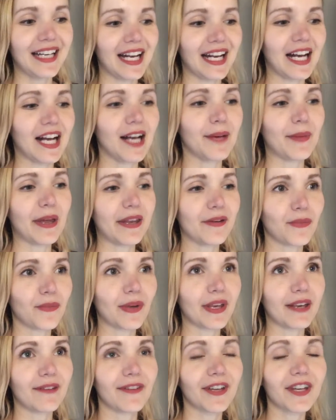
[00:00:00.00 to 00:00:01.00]
And
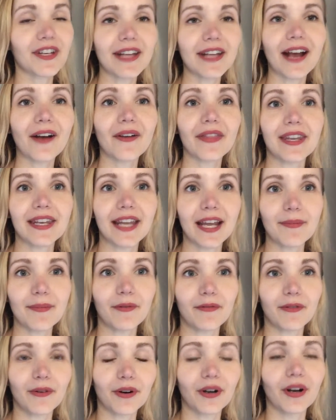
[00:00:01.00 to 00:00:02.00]
we figured out the night
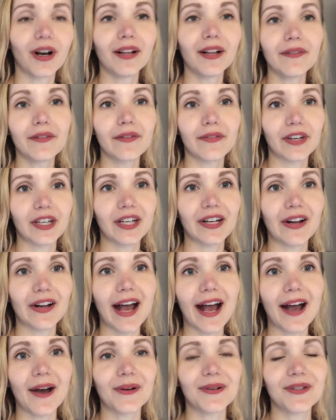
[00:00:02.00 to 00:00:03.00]
before, Oliver figured out
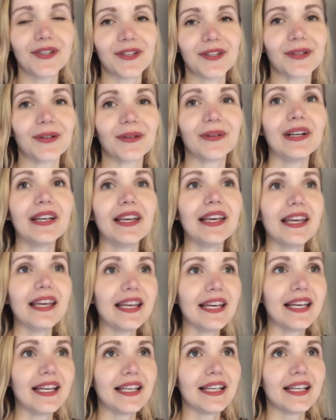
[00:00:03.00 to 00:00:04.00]
how to
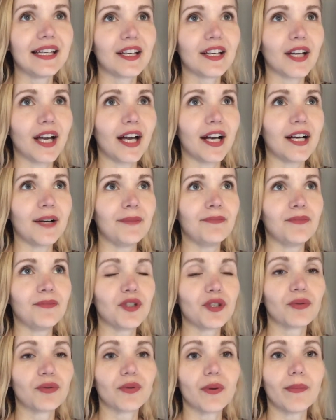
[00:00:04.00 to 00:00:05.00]

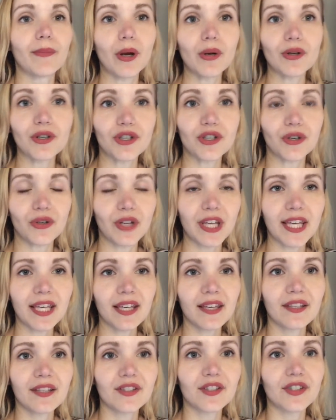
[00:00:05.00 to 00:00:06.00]
do remote
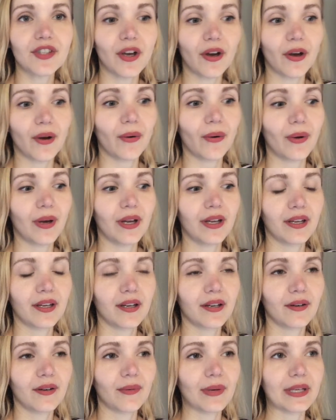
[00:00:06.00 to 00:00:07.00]
shooting. So
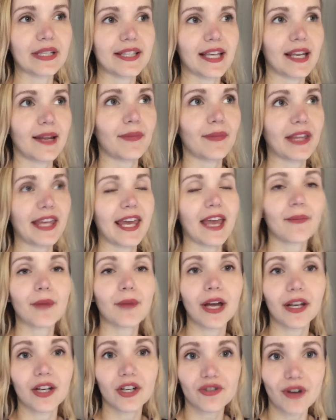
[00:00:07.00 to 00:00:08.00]
we set up the
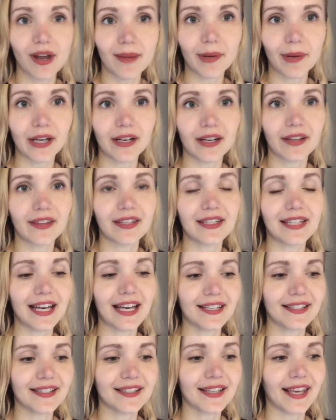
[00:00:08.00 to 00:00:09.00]
camera on a tripod on the
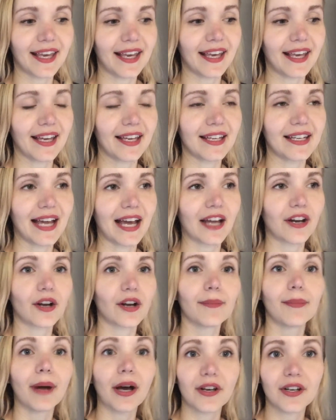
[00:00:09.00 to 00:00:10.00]
desk and had
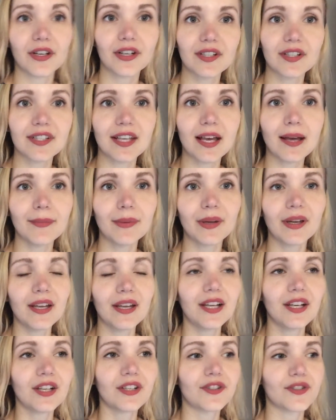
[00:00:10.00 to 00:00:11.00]
our monitors up
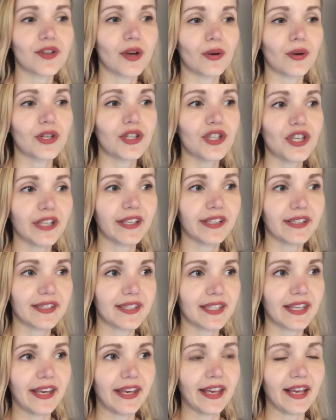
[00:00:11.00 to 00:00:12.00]
so she could
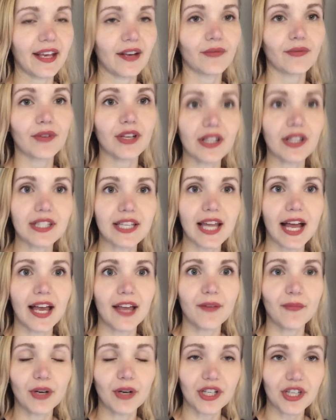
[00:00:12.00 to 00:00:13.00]
see real
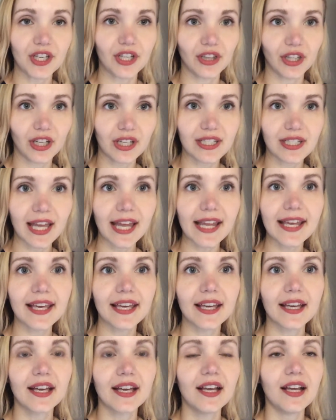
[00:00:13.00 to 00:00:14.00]
time what she looked
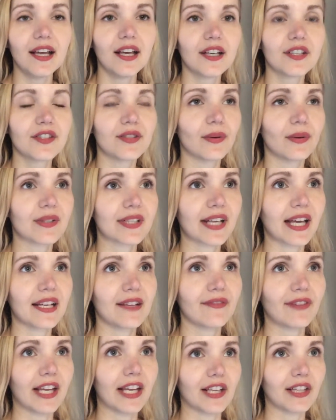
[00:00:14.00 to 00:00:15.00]
like. So it was kind
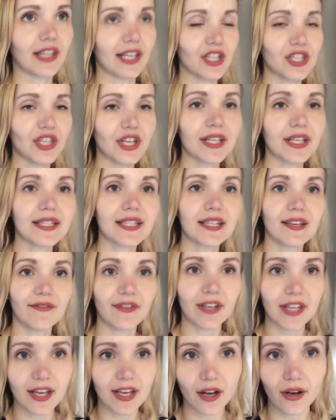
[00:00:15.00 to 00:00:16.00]
of like she could see a
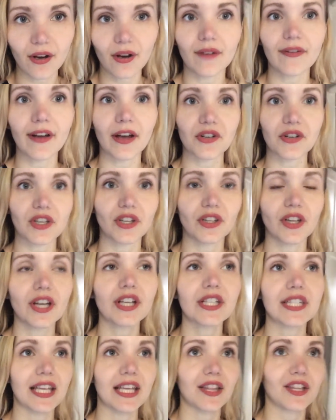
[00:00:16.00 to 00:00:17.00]
video of how she
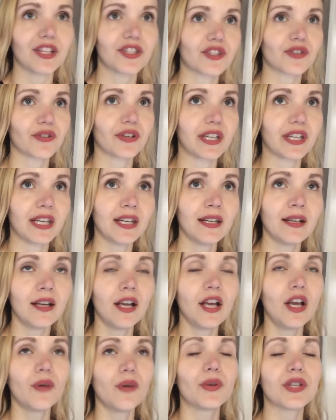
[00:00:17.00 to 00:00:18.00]
looked in the screen,
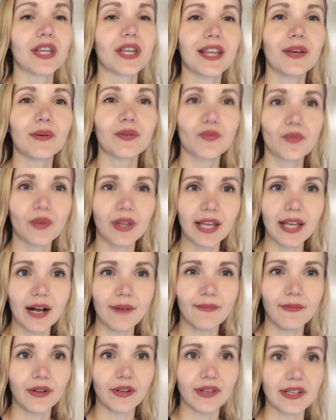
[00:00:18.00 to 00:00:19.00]
which I think was really
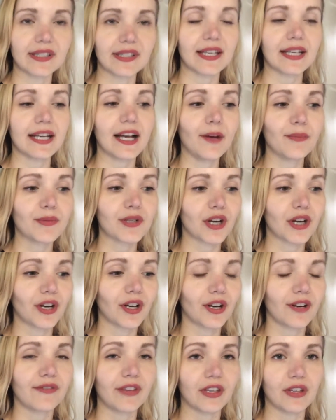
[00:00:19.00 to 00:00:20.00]
helpful because it helped
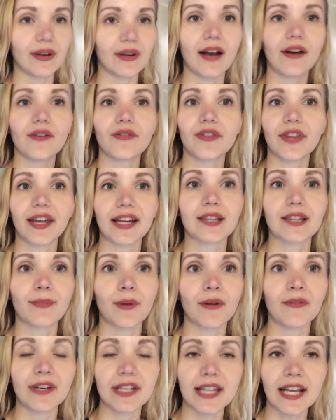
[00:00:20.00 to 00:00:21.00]
her figure out like the
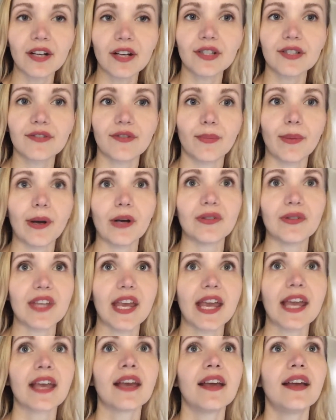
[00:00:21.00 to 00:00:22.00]
perfect angles for
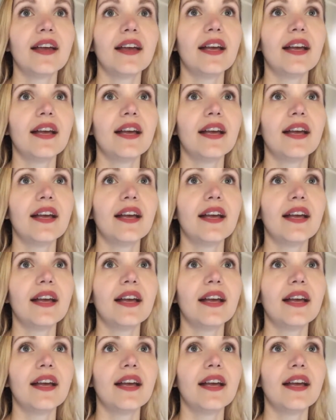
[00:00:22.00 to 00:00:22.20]
posing.